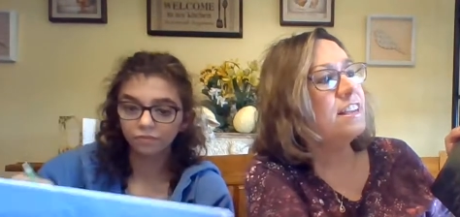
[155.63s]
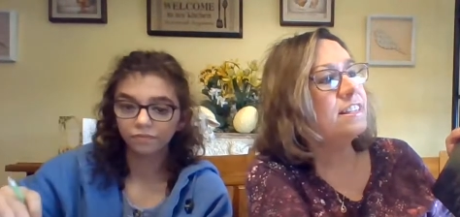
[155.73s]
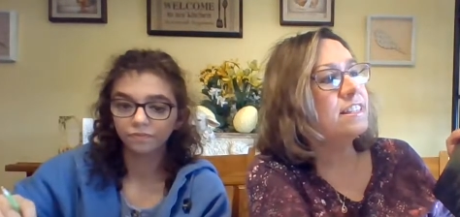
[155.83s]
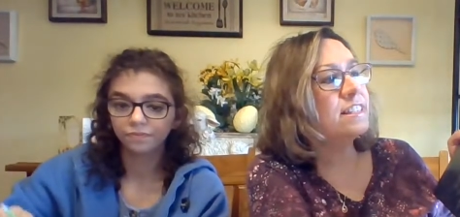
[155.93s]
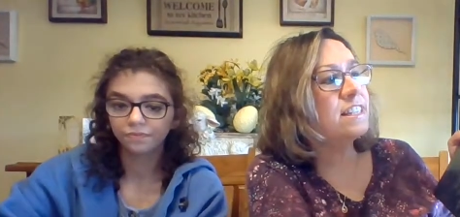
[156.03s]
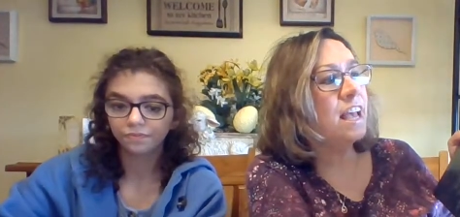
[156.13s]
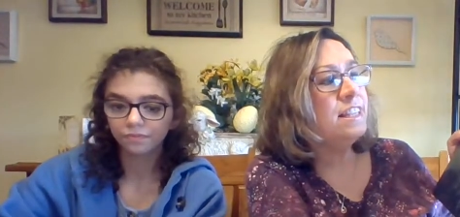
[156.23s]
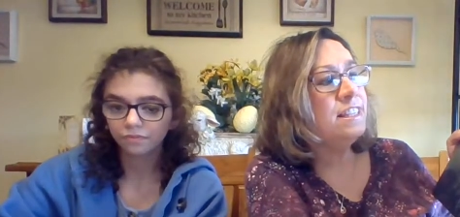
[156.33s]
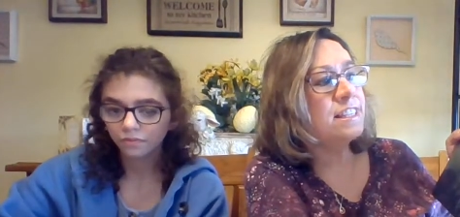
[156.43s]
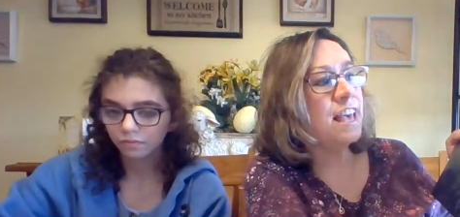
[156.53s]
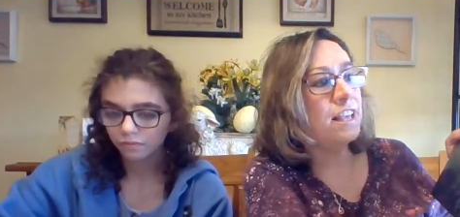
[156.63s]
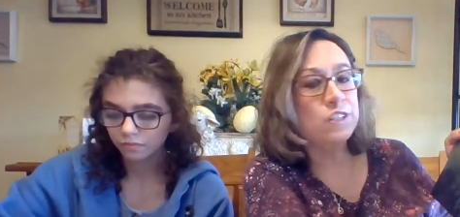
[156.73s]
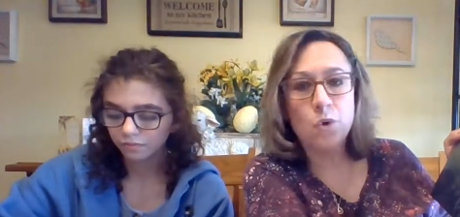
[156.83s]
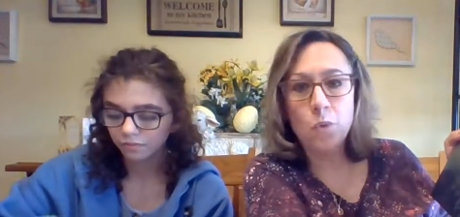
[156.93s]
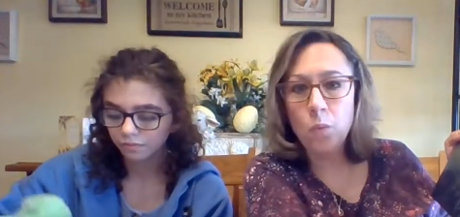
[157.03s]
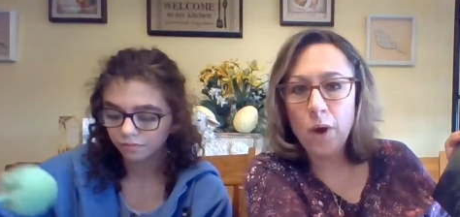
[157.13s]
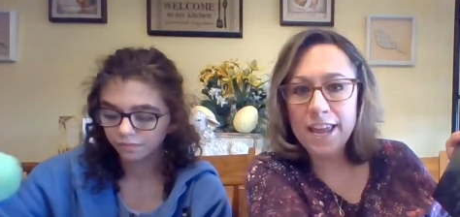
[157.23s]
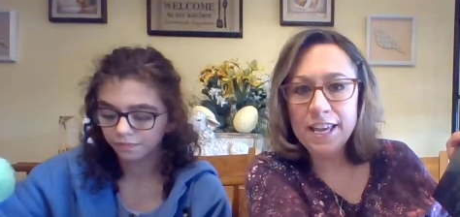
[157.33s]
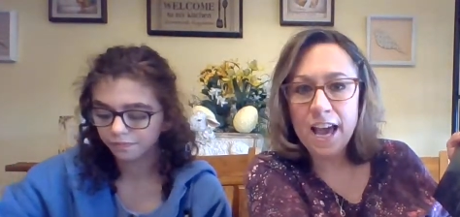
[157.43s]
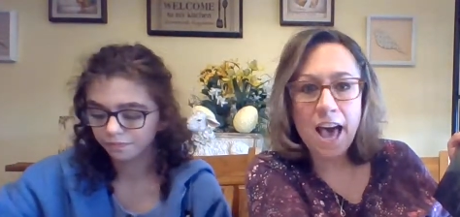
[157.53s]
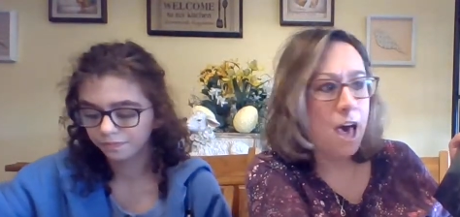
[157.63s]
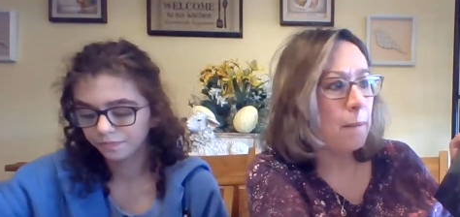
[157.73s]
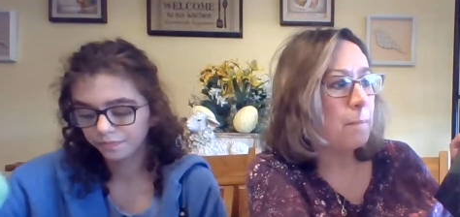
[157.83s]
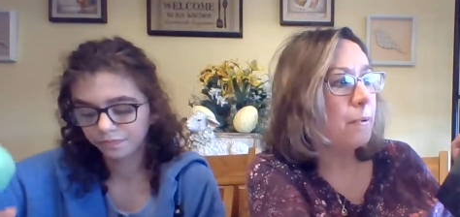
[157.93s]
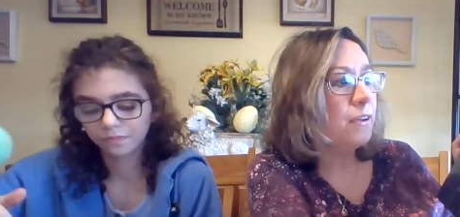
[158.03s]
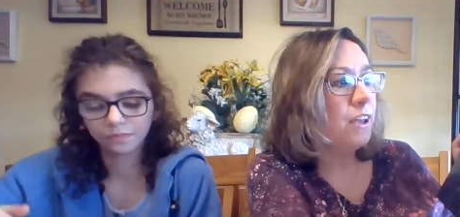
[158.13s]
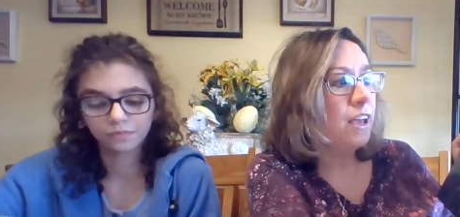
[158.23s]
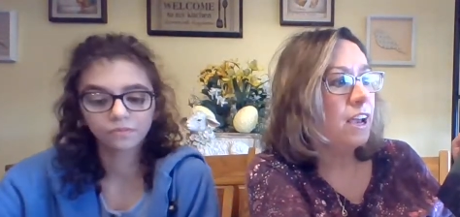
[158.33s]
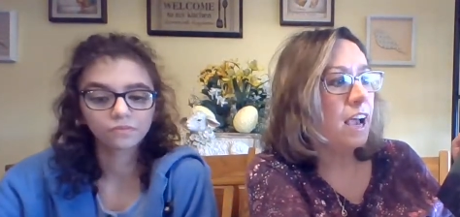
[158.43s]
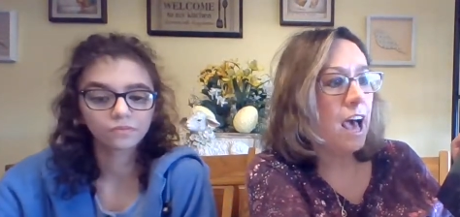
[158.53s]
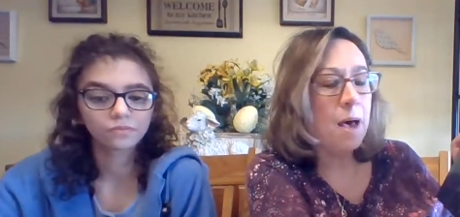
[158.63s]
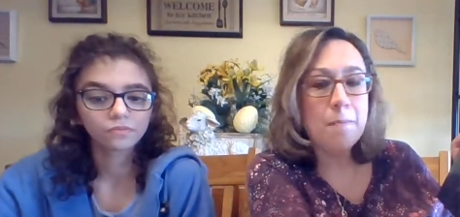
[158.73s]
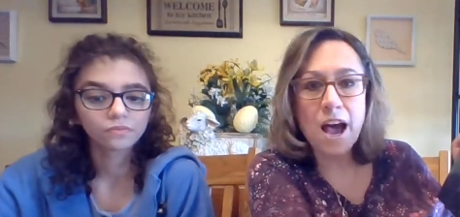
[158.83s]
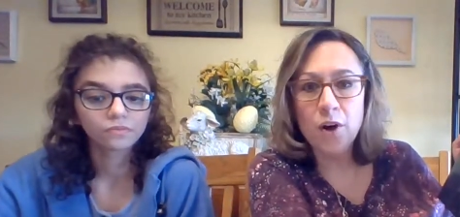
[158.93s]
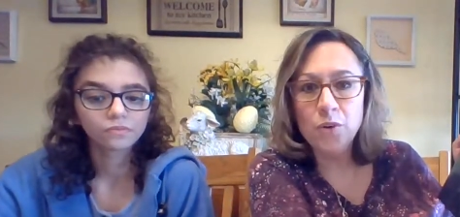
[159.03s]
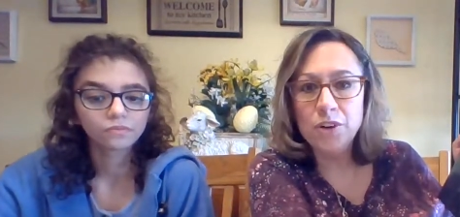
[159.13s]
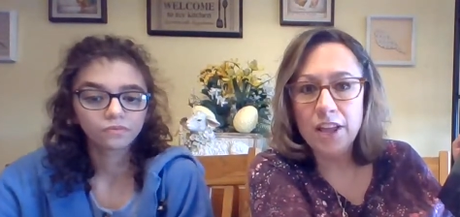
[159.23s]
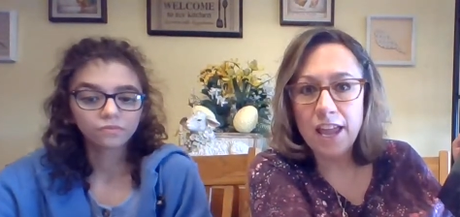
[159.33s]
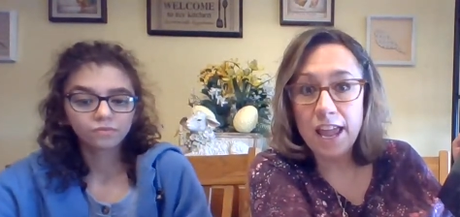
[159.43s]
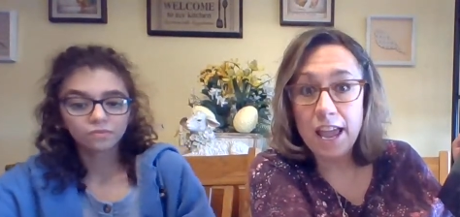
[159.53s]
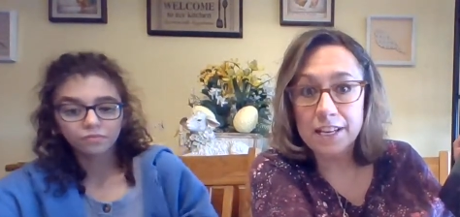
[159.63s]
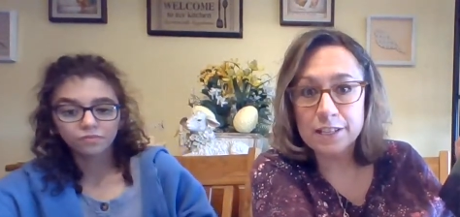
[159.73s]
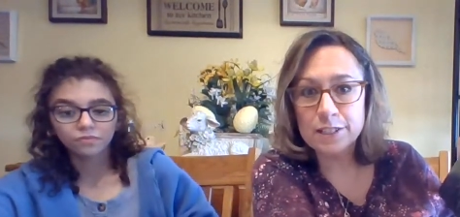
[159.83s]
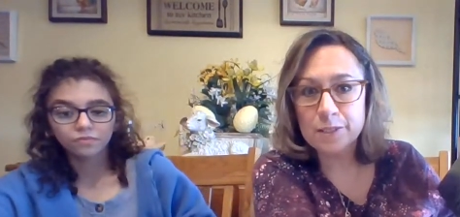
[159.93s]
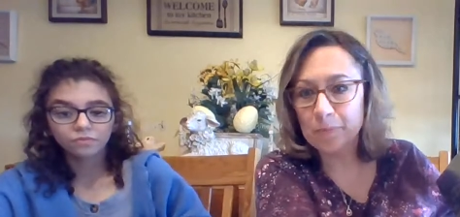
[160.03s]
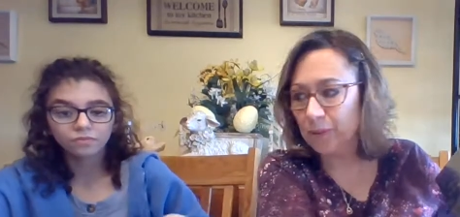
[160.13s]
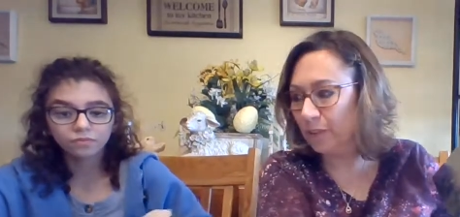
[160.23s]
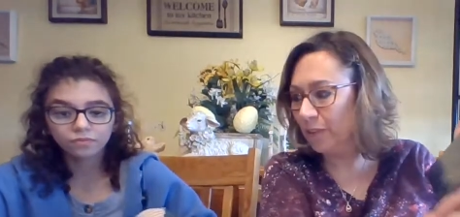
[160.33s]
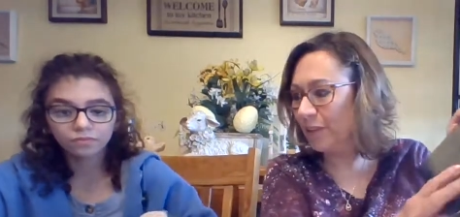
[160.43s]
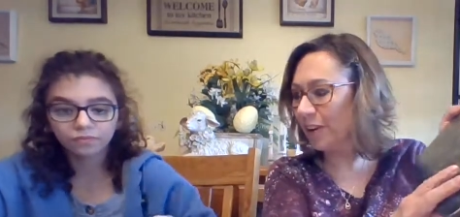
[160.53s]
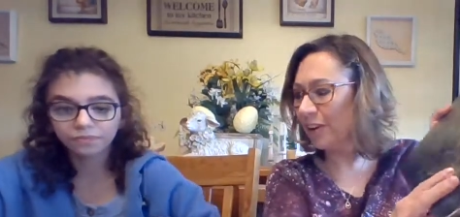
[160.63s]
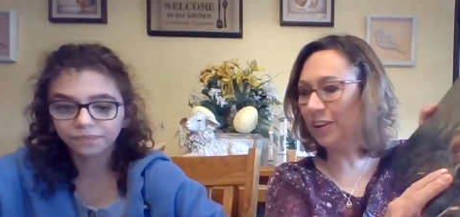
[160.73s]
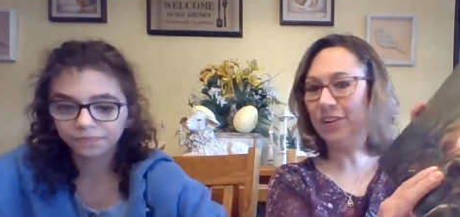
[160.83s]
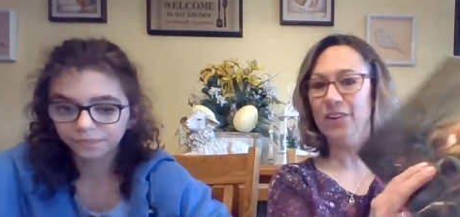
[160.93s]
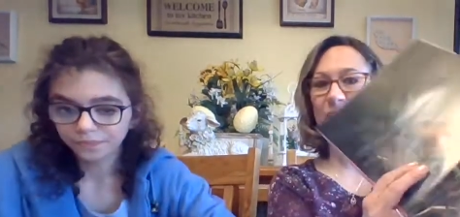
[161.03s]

Speaker 1: Sun says, wake up, come out and explore.